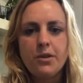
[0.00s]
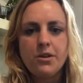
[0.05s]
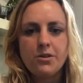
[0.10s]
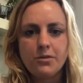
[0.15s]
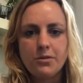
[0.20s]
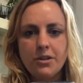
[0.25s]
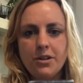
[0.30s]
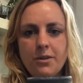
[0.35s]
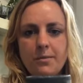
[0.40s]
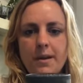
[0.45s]
want
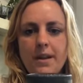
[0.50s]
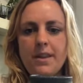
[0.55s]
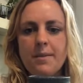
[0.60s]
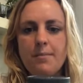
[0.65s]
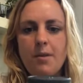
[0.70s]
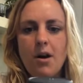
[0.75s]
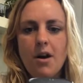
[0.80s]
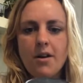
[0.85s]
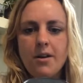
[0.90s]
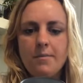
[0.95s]
to do a little bit at the
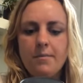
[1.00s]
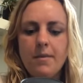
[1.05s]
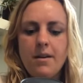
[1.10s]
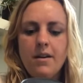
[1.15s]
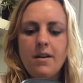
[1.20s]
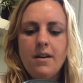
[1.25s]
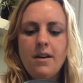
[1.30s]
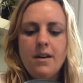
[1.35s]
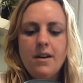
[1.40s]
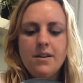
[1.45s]
bottom
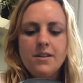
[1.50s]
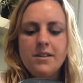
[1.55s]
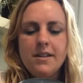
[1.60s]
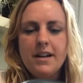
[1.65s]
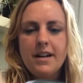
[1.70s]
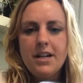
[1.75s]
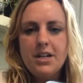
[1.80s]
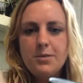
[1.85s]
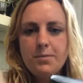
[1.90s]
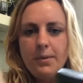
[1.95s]
so
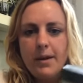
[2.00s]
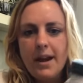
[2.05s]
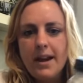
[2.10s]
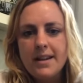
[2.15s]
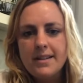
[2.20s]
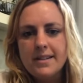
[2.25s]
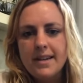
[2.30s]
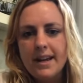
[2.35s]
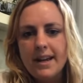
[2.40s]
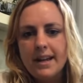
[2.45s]
that each
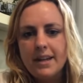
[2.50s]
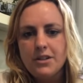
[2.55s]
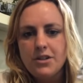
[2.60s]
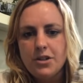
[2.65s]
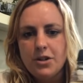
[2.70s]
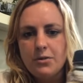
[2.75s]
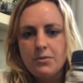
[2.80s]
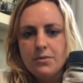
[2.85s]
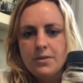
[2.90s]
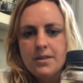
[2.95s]
plant is getting a
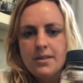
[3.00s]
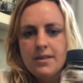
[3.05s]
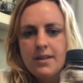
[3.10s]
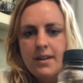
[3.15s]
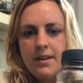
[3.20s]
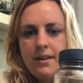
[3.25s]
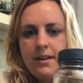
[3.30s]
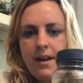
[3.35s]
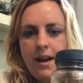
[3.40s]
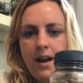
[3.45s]
dose.
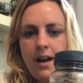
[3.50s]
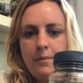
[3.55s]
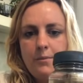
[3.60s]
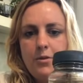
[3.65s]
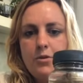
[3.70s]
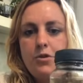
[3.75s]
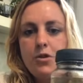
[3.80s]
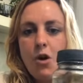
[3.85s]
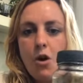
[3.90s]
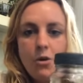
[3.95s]

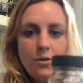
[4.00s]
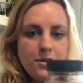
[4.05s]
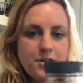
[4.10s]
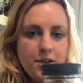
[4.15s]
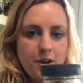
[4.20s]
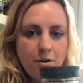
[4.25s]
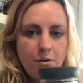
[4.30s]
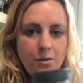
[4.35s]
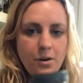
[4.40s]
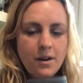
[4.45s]
You can
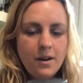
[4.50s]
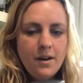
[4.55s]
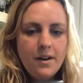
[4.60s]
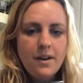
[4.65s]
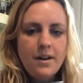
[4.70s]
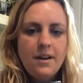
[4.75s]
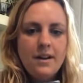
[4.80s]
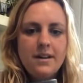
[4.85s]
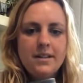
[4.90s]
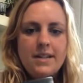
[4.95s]
also
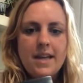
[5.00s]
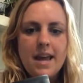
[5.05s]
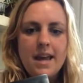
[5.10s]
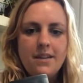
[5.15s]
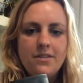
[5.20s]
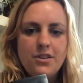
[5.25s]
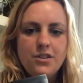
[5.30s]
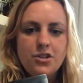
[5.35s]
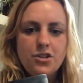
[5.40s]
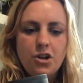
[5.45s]

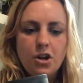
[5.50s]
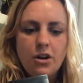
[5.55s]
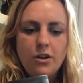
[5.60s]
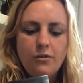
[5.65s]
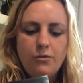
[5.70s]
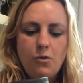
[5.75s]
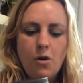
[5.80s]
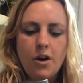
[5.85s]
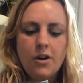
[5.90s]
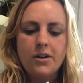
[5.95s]
take this jar
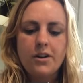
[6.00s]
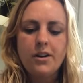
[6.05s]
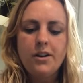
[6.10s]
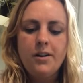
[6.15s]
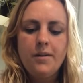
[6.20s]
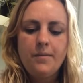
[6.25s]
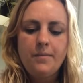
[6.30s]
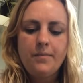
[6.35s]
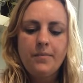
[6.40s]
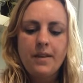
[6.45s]
of
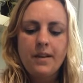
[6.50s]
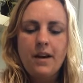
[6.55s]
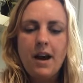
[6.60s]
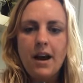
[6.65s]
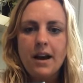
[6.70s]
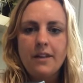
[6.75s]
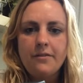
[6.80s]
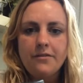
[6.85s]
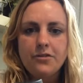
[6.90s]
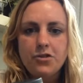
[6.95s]
water,
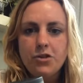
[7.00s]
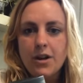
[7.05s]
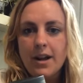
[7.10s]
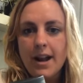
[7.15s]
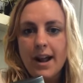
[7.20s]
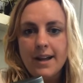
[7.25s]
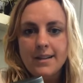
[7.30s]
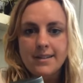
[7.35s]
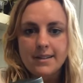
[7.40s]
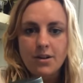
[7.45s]
kind of treat
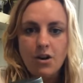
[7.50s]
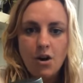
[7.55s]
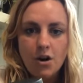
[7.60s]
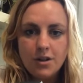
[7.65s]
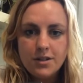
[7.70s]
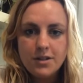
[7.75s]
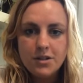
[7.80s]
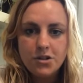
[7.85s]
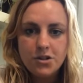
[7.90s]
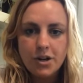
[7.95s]
it as a
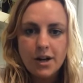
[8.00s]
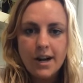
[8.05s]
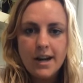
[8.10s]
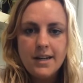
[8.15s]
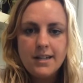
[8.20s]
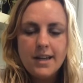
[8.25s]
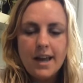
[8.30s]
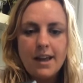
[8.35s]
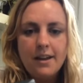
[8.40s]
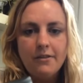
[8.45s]

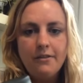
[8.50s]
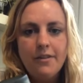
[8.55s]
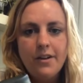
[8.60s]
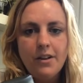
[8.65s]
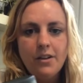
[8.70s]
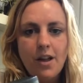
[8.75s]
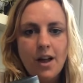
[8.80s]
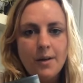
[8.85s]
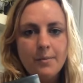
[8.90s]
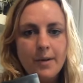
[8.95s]
concentrate, and
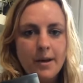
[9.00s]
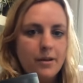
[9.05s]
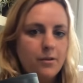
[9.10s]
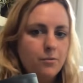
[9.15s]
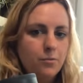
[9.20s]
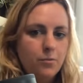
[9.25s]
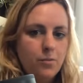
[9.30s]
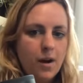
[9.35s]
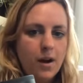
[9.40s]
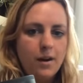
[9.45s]
fill up
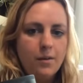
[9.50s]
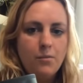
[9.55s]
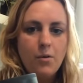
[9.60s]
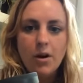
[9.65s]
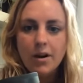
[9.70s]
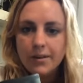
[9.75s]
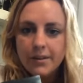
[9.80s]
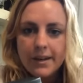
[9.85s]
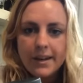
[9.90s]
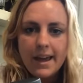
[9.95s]
a
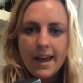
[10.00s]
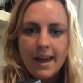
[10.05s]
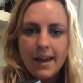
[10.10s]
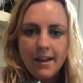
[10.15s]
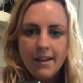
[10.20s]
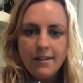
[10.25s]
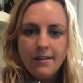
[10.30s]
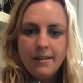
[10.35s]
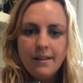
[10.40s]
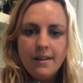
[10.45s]
watering
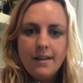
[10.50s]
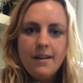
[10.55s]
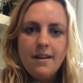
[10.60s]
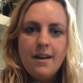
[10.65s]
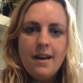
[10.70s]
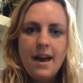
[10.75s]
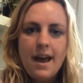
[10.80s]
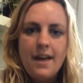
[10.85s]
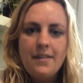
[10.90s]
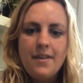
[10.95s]
can,
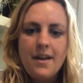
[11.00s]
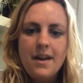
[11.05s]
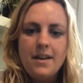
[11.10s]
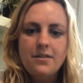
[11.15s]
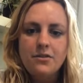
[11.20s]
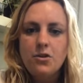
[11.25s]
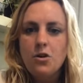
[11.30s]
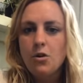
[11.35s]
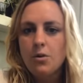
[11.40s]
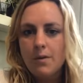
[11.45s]
and
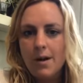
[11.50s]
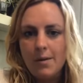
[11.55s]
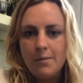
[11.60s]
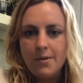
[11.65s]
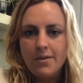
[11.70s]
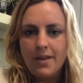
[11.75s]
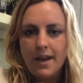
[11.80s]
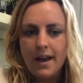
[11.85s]
then go around